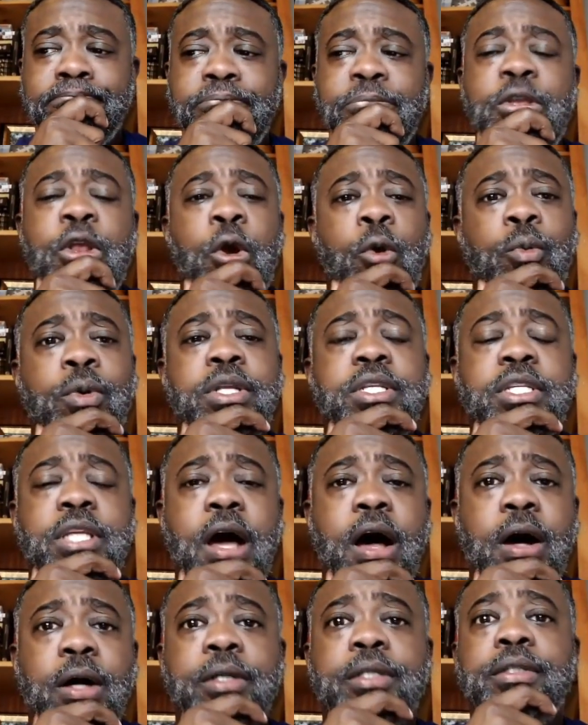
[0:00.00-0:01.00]
you know, we
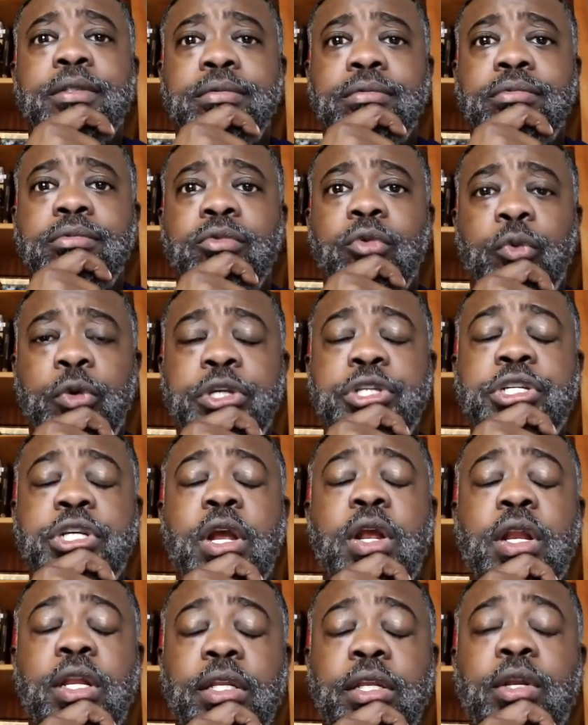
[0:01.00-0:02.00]
talked, we
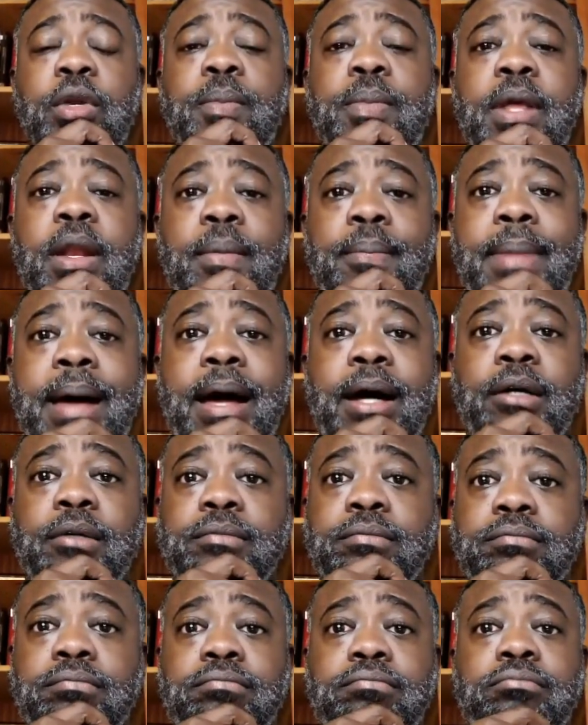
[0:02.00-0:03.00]
shared a little bit
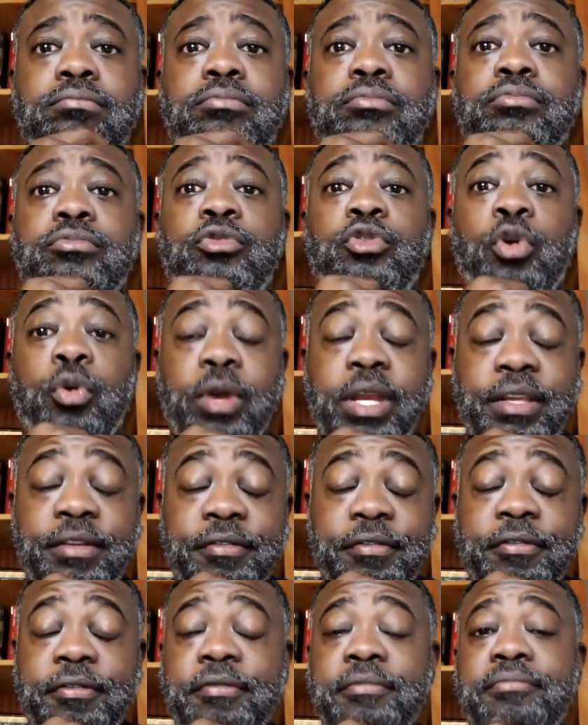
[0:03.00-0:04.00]
about
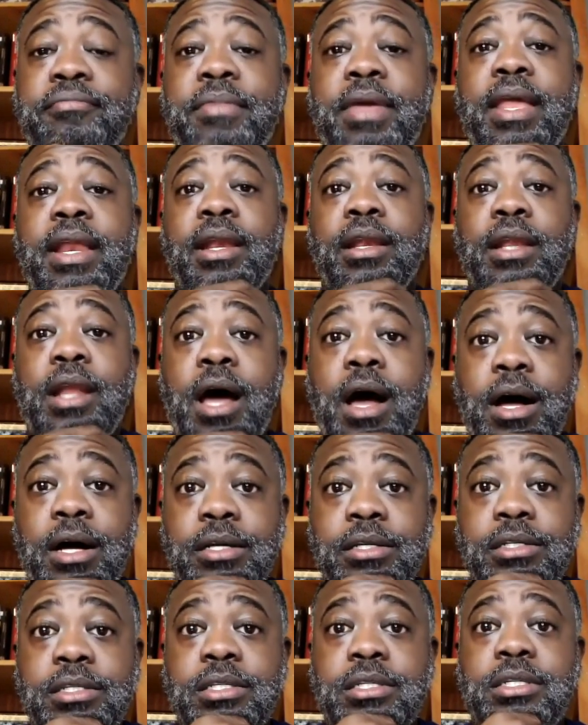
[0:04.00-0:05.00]
grief and
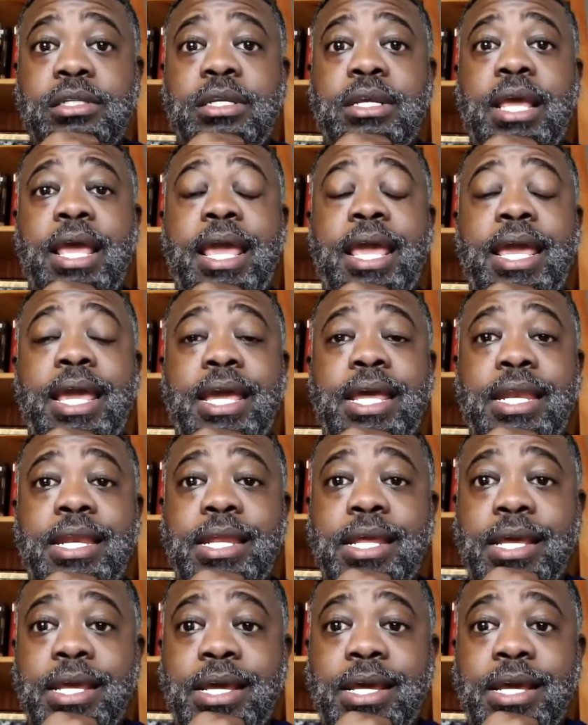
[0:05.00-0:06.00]
loss and
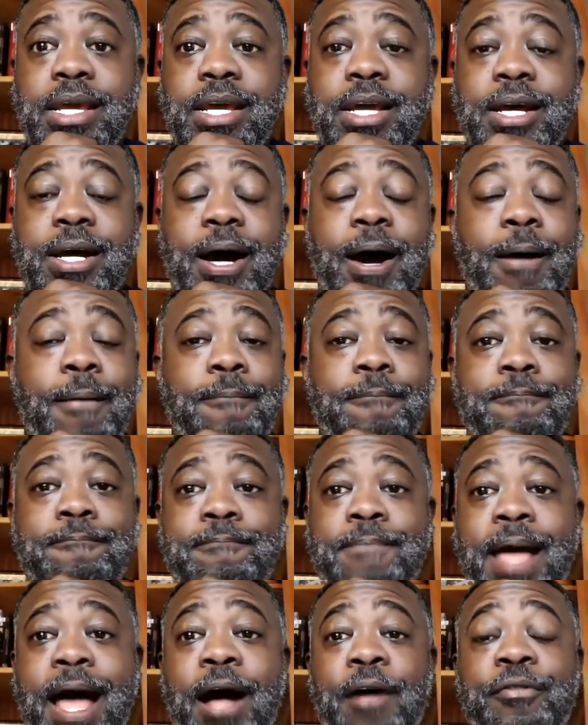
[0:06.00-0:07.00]
um,
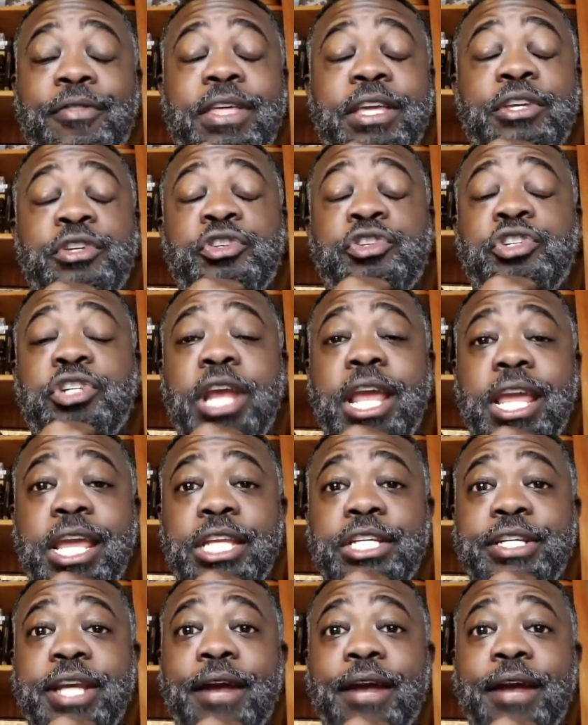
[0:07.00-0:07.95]
how things change